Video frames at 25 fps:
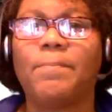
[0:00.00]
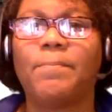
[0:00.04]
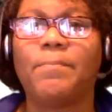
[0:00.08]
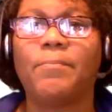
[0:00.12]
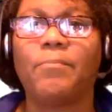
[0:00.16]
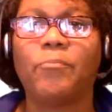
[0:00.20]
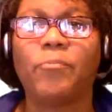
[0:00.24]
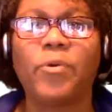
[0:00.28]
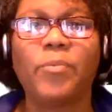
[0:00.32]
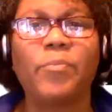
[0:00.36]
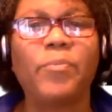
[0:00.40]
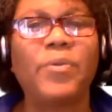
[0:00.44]

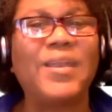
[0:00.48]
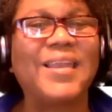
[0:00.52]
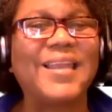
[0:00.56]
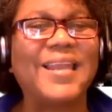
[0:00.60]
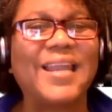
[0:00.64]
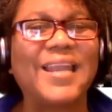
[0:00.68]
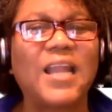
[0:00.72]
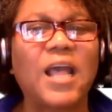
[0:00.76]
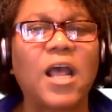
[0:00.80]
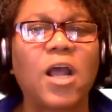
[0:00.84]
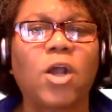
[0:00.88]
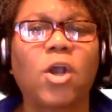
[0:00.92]
when we
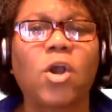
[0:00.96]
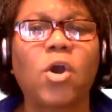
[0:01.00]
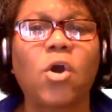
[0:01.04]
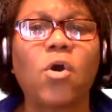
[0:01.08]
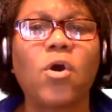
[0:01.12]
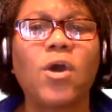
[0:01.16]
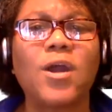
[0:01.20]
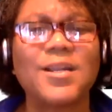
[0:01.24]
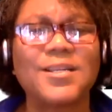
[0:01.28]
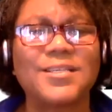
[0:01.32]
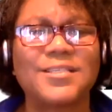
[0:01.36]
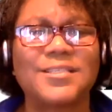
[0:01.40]
let our
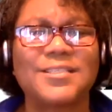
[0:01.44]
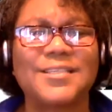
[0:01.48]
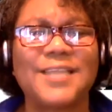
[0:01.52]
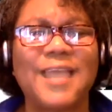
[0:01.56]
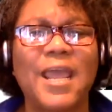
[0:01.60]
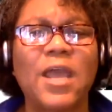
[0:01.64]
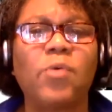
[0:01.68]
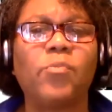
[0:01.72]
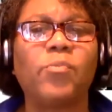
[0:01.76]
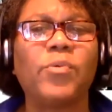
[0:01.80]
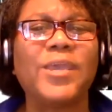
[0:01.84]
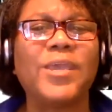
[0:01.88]
guards
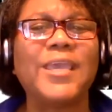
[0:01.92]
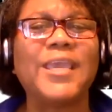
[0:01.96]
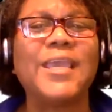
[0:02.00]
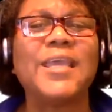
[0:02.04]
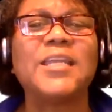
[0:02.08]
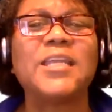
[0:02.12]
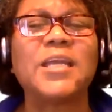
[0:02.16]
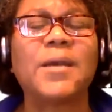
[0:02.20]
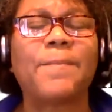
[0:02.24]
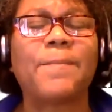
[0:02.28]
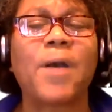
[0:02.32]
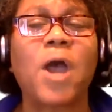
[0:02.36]
down, we
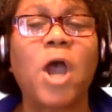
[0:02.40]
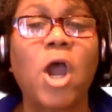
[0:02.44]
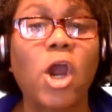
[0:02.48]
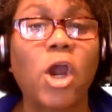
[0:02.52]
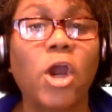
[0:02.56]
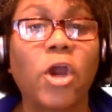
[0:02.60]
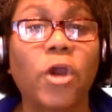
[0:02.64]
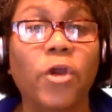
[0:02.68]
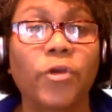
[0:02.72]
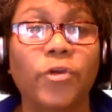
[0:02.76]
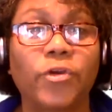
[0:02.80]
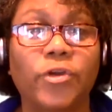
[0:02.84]
end up
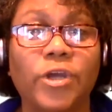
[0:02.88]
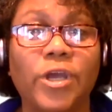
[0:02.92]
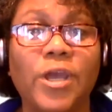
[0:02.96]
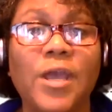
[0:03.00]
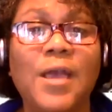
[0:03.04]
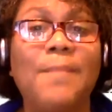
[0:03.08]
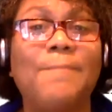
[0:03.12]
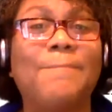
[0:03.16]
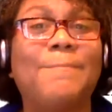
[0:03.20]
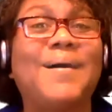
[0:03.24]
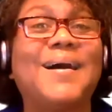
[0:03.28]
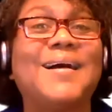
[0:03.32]
hurt
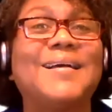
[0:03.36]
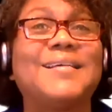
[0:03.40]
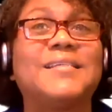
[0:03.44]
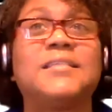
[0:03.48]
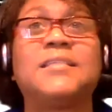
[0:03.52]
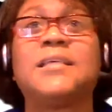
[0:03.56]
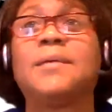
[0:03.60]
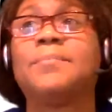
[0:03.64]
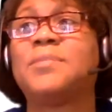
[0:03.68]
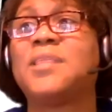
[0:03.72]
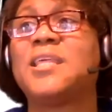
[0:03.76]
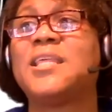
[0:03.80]
by
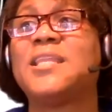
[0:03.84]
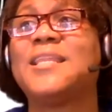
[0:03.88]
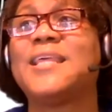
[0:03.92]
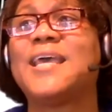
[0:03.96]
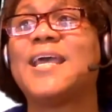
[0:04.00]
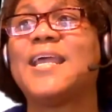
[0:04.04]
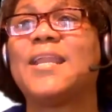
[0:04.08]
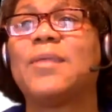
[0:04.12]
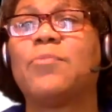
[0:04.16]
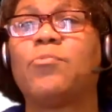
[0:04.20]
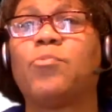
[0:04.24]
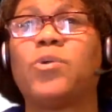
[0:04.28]
something
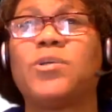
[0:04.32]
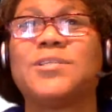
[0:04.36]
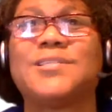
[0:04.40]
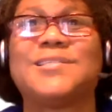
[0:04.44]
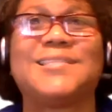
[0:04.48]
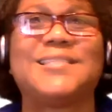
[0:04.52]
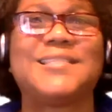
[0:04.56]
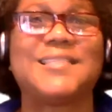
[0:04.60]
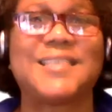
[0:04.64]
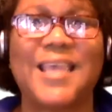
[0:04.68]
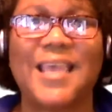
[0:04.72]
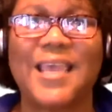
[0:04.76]
that was
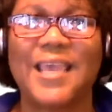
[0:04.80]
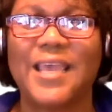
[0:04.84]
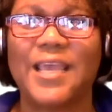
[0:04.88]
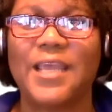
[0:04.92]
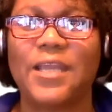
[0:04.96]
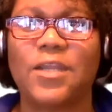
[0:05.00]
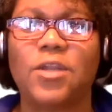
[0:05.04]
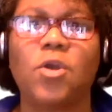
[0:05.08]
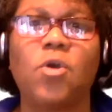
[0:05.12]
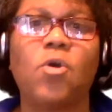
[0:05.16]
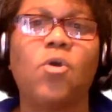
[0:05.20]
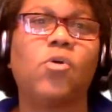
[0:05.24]

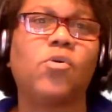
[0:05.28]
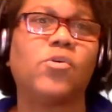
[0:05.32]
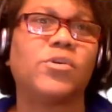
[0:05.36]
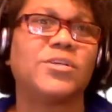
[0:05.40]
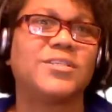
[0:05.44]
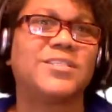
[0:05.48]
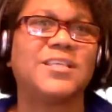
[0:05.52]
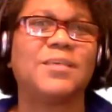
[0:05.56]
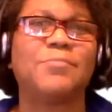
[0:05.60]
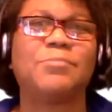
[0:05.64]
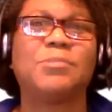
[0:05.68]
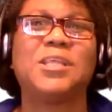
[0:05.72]
said or
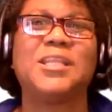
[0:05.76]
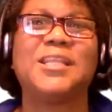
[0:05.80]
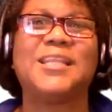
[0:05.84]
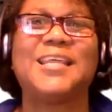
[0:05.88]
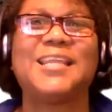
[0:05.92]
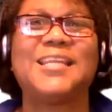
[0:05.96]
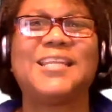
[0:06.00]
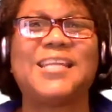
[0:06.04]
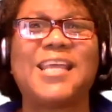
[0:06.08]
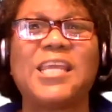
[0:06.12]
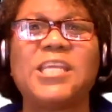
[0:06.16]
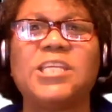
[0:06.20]
something
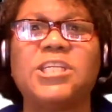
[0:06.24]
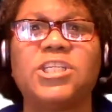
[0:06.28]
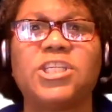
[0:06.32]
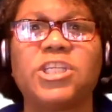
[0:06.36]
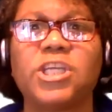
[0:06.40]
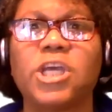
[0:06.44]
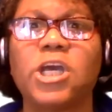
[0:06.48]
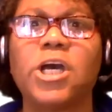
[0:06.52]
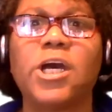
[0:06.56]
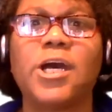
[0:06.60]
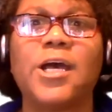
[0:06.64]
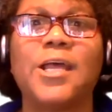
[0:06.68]
that they
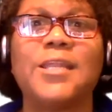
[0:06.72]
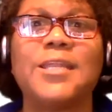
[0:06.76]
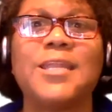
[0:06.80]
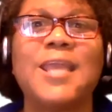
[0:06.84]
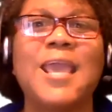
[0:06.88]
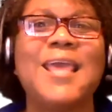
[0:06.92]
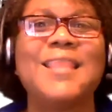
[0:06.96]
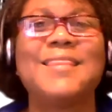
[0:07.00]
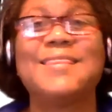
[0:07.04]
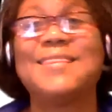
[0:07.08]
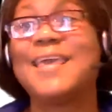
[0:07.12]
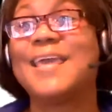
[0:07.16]
done
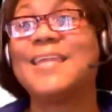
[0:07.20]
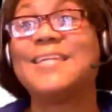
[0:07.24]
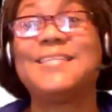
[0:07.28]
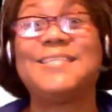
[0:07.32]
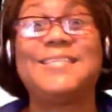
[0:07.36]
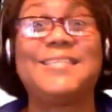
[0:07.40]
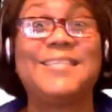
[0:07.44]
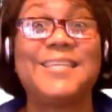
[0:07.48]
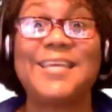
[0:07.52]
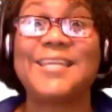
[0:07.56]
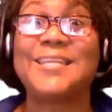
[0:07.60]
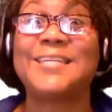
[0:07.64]
that
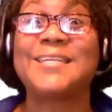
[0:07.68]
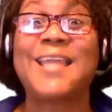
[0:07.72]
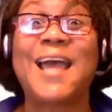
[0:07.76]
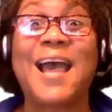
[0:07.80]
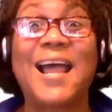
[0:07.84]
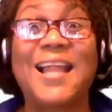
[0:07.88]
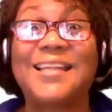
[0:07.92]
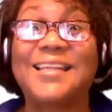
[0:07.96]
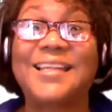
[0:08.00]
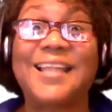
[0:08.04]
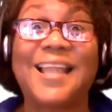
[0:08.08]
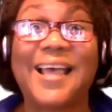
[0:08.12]
did
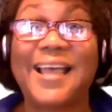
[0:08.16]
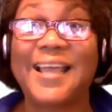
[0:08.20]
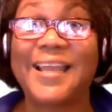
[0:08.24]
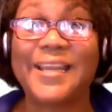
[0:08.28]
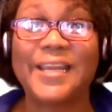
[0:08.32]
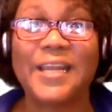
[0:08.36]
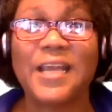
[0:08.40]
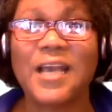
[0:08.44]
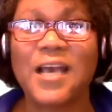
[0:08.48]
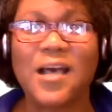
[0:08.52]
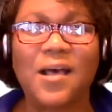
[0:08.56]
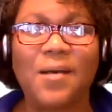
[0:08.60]
not
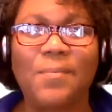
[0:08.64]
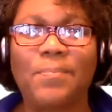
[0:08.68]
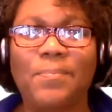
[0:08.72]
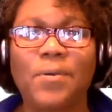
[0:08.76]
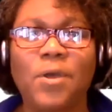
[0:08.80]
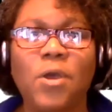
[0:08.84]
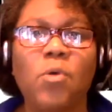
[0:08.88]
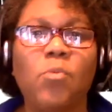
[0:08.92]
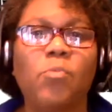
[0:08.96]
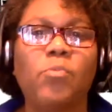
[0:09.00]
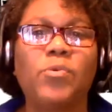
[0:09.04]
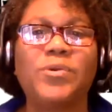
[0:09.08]
line up
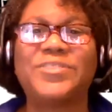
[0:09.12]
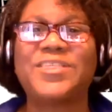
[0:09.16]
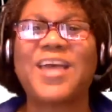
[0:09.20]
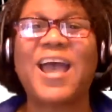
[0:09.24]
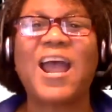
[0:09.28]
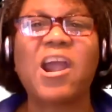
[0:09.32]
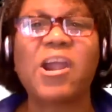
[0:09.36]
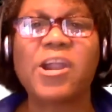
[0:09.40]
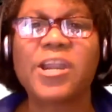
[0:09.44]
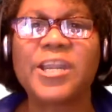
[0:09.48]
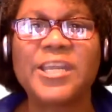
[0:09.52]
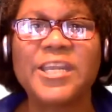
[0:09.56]
with
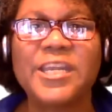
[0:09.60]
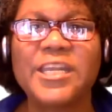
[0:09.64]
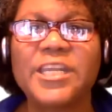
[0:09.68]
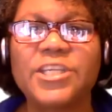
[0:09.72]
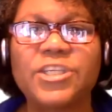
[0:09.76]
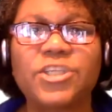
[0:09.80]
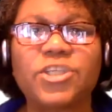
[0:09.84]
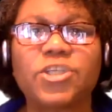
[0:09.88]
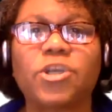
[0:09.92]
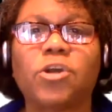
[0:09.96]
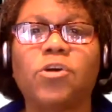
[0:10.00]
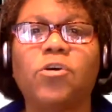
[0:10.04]
our
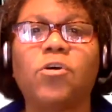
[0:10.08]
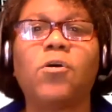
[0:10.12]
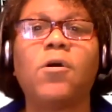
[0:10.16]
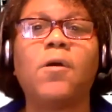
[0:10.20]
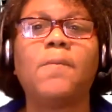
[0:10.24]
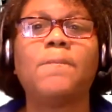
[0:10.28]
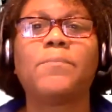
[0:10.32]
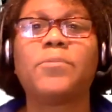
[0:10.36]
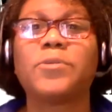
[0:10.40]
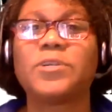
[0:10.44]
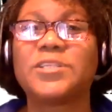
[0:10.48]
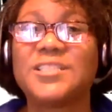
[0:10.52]
initial
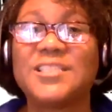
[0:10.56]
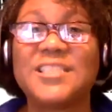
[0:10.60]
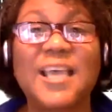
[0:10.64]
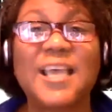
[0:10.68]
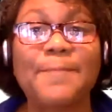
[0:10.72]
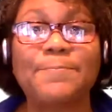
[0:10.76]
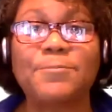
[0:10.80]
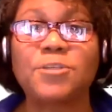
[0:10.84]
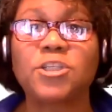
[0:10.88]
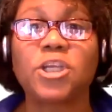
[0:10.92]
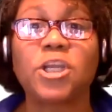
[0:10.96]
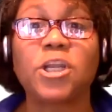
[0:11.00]

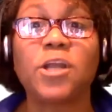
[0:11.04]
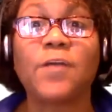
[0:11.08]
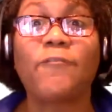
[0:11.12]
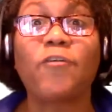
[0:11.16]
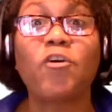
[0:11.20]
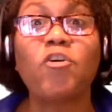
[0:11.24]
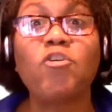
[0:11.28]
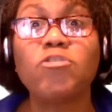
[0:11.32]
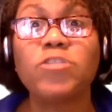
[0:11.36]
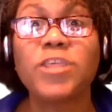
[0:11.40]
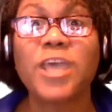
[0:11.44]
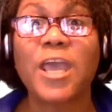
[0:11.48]
perception of
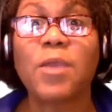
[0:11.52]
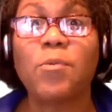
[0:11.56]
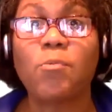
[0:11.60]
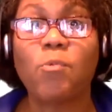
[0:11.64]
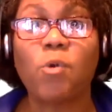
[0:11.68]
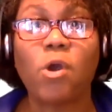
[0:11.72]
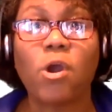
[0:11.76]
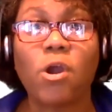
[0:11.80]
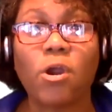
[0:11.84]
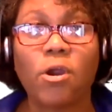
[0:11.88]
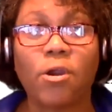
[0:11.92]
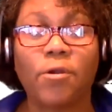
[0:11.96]
who they
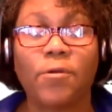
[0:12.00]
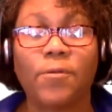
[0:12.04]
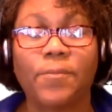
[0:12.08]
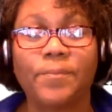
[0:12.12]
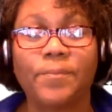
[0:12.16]
were.